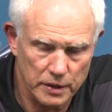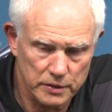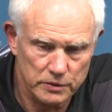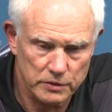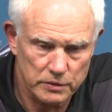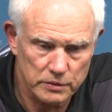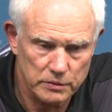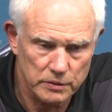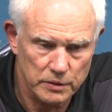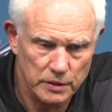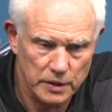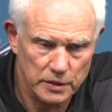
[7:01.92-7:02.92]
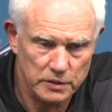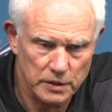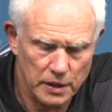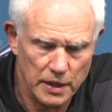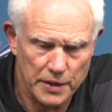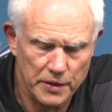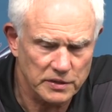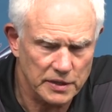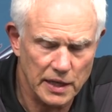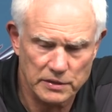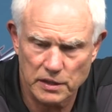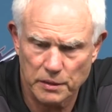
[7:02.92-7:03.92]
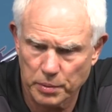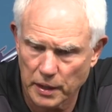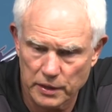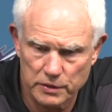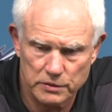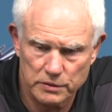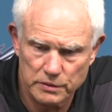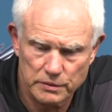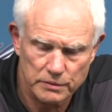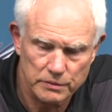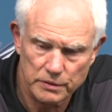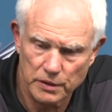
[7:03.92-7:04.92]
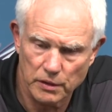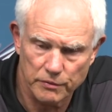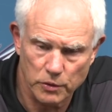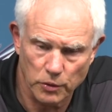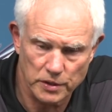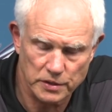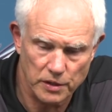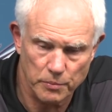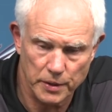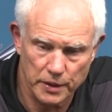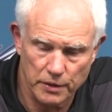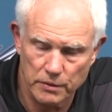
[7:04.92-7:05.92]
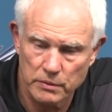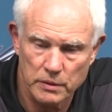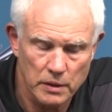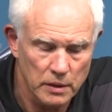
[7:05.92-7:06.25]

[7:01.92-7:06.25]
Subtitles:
his you know, and the size of the players, you know, of course, they're bigger.